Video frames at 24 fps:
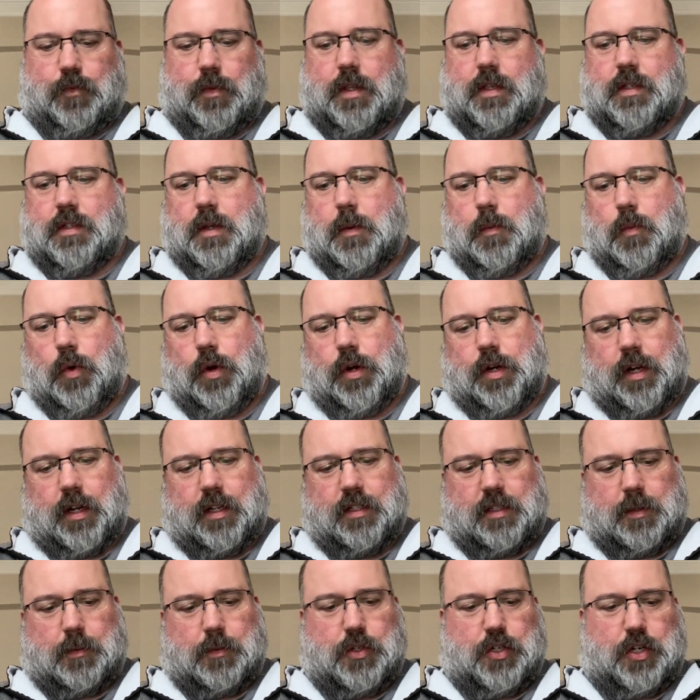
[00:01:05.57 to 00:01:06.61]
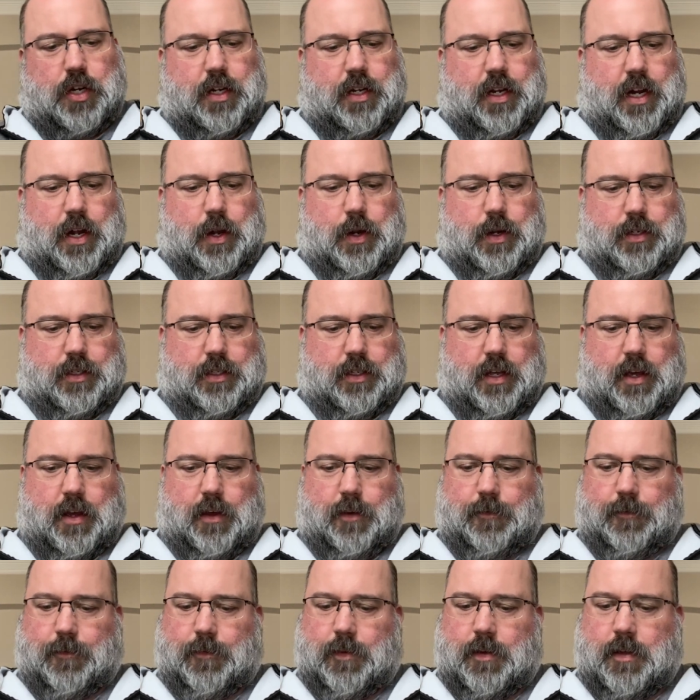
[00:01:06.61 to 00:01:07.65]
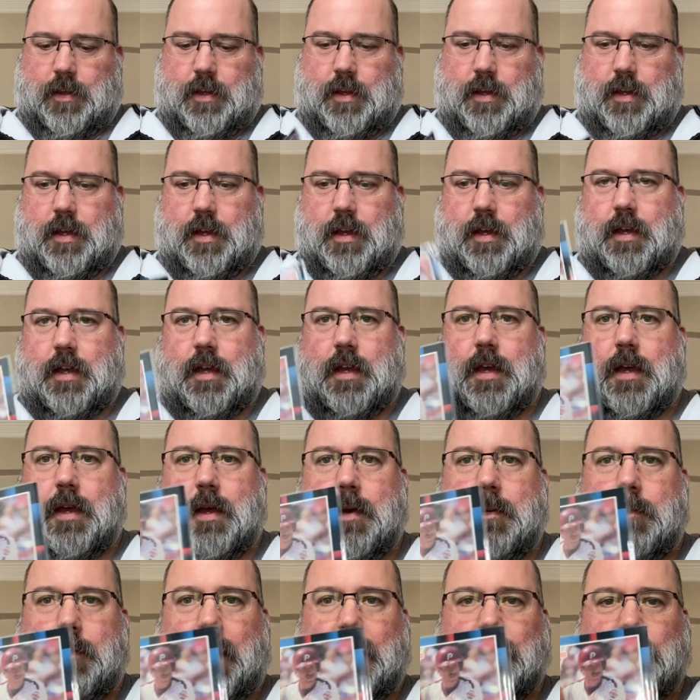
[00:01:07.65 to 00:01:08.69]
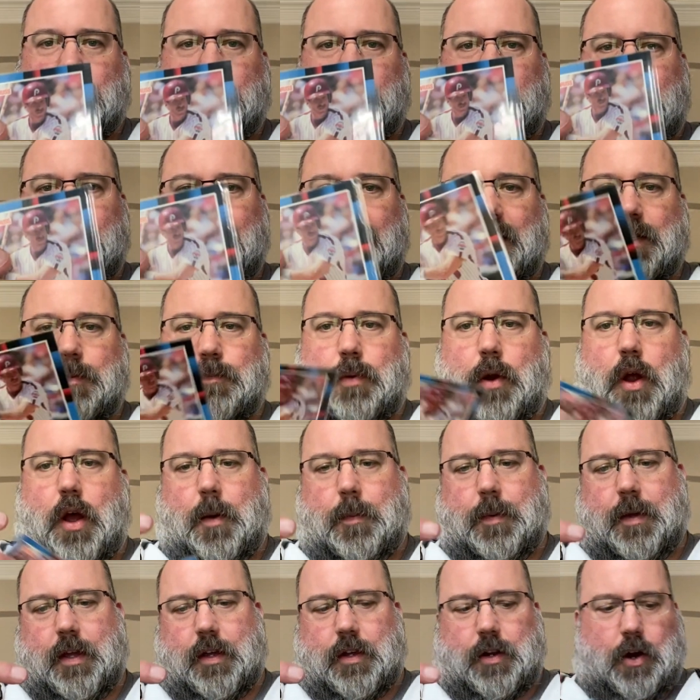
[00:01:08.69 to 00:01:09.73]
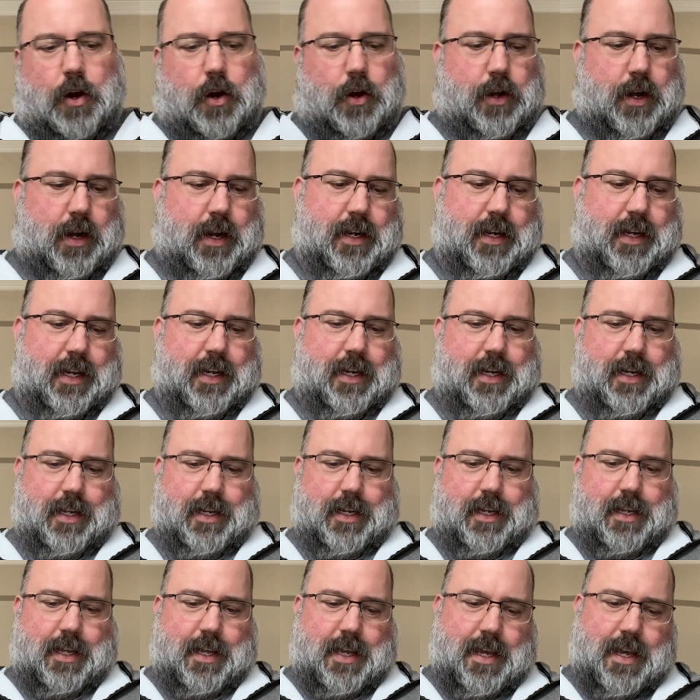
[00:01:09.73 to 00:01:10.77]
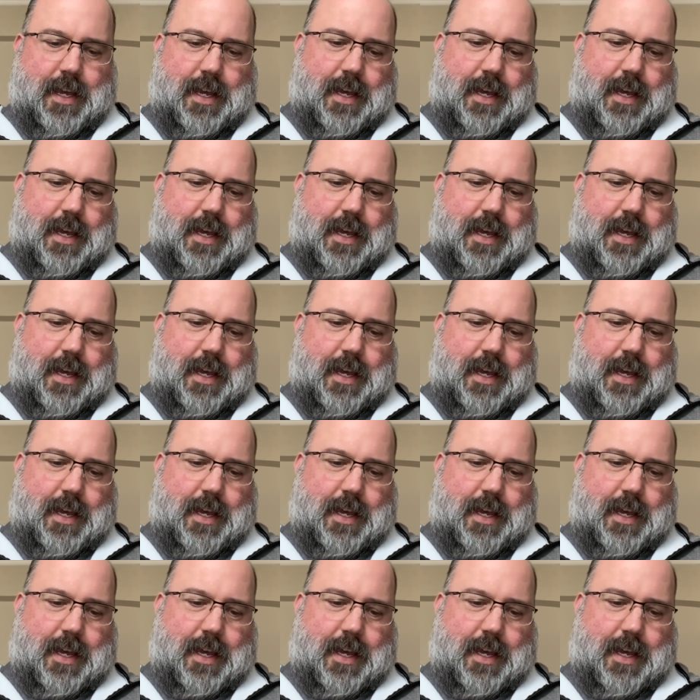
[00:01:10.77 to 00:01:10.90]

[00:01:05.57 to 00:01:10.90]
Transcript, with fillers: So I'm working on some junk era stuff. Mike Schmidt, that's probably a card I needed.